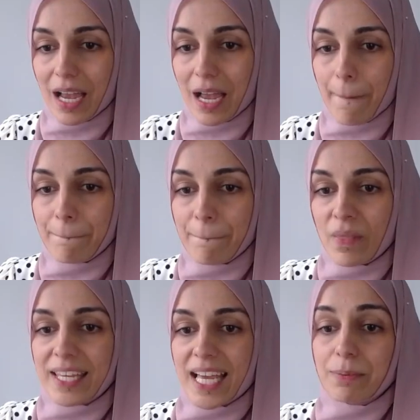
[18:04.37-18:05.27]

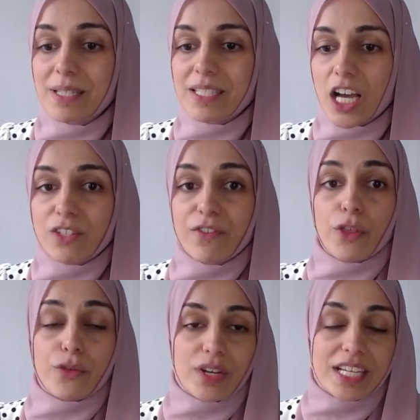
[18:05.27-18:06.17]
Yasmin's asked for the
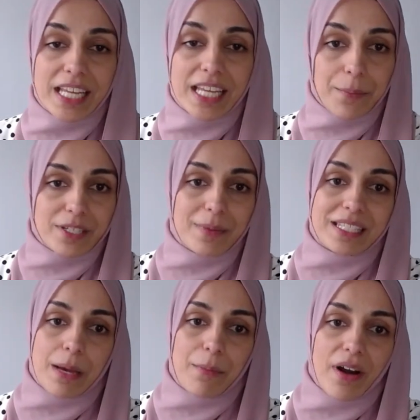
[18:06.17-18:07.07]
3 tips to be
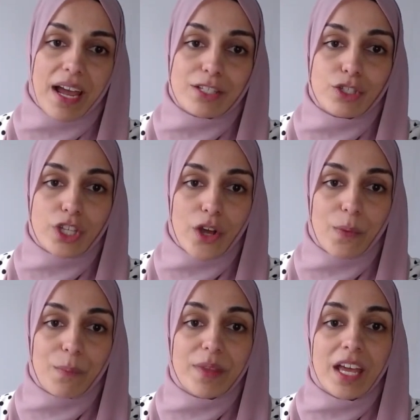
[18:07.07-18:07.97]
summarized.
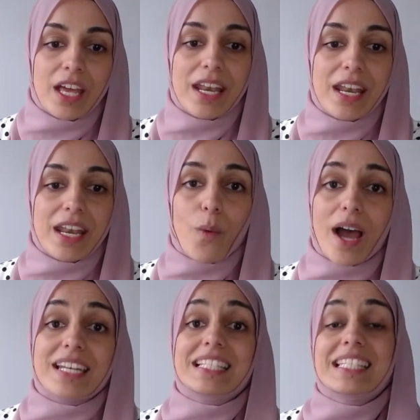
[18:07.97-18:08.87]
So, number
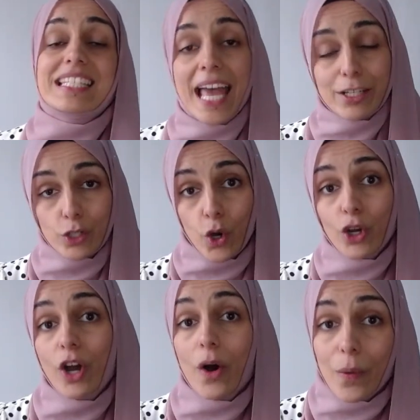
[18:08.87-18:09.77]
1, set your
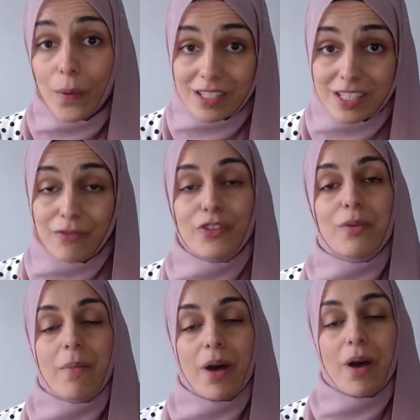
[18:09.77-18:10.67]
goals for the
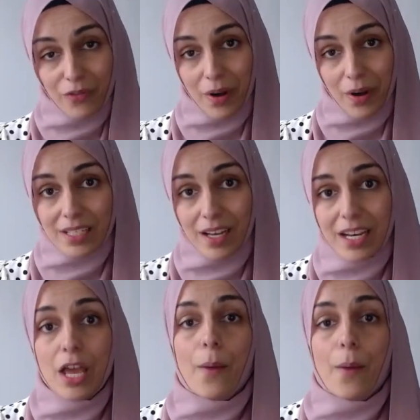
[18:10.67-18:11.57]
month of Ramadan.
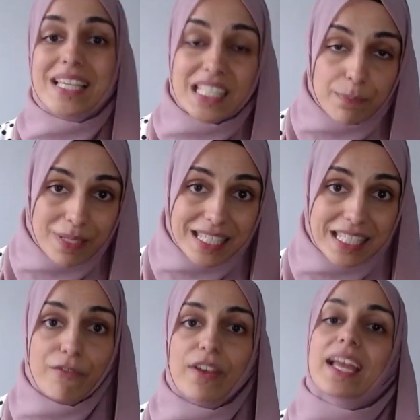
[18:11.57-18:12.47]
Be
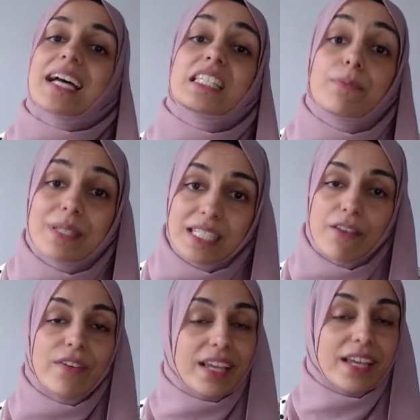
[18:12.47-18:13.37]
specific as
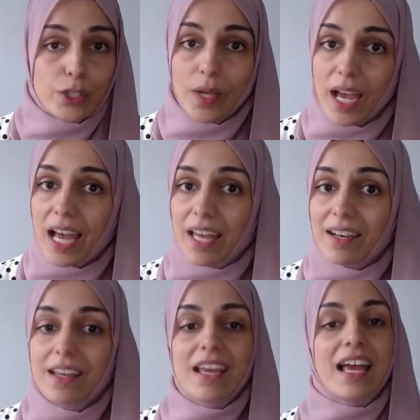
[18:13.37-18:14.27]
you
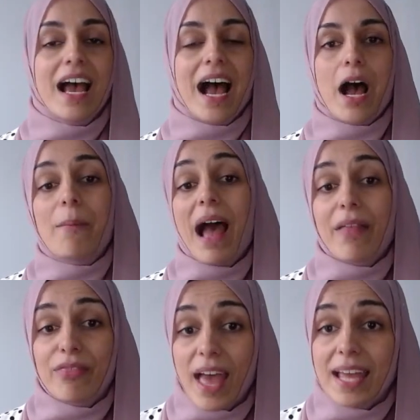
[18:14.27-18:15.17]
can,
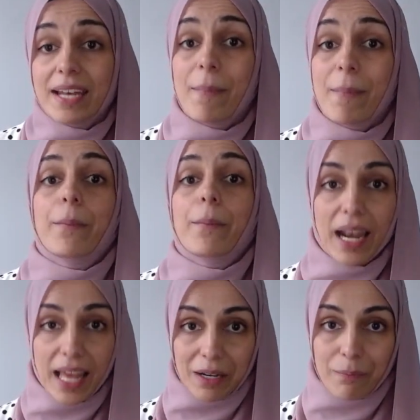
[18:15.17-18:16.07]
and then make a
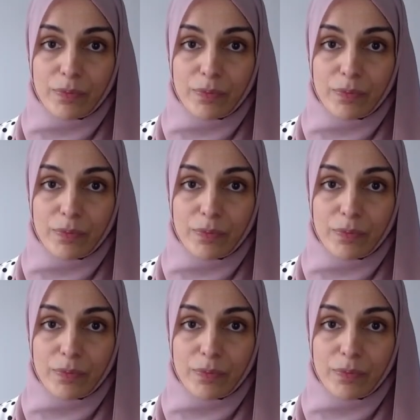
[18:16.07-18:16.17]
plan.